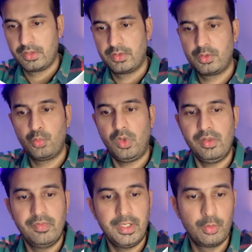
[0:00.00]
So
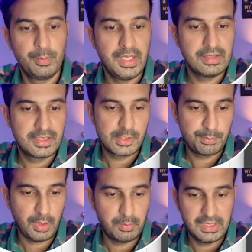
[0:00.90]
one way to make this
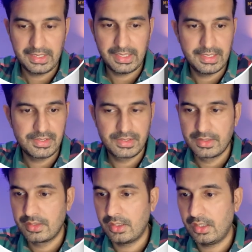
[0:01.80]
public is
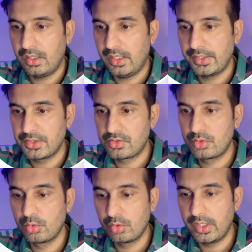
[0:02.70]
uh, I just
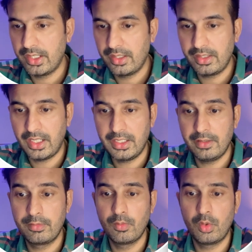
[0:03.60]
go here and
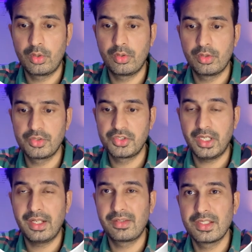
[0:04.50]
if you want to you know
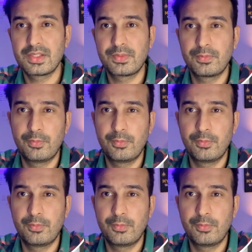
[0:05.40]
share this